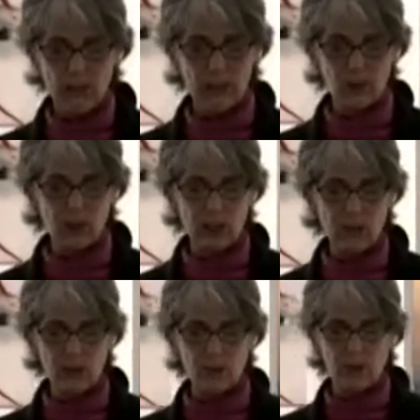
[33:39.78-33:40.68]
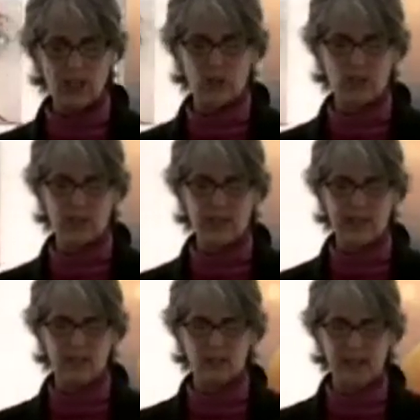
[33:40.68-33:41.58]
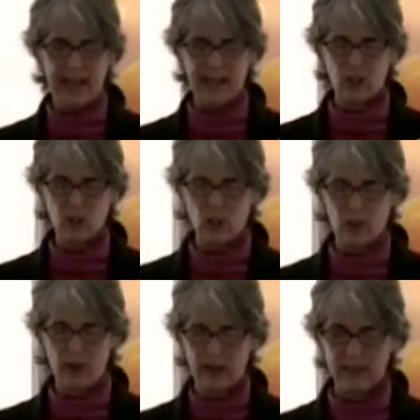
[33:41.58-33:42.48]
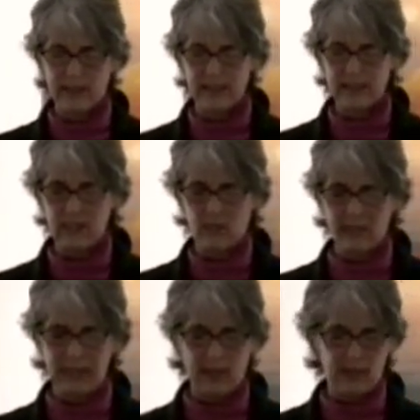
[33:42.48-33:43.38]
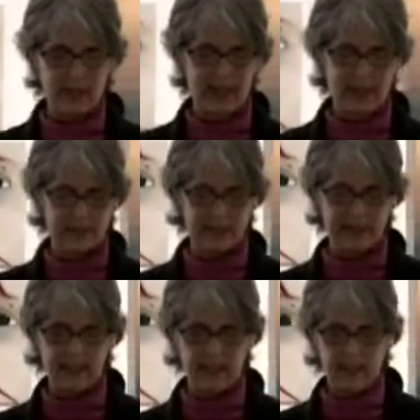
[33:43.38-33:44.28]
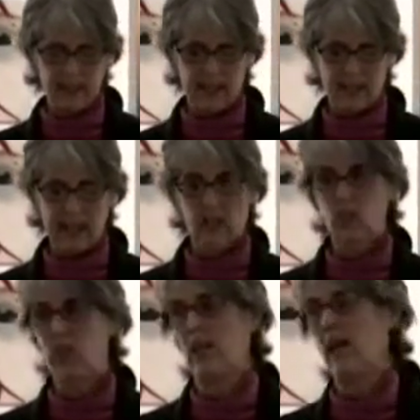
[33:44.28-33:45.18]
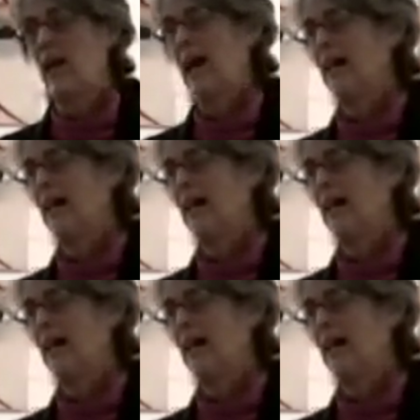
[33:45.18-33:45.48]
My 33% recycled can took about 1/6 of a can of gasoline in energy.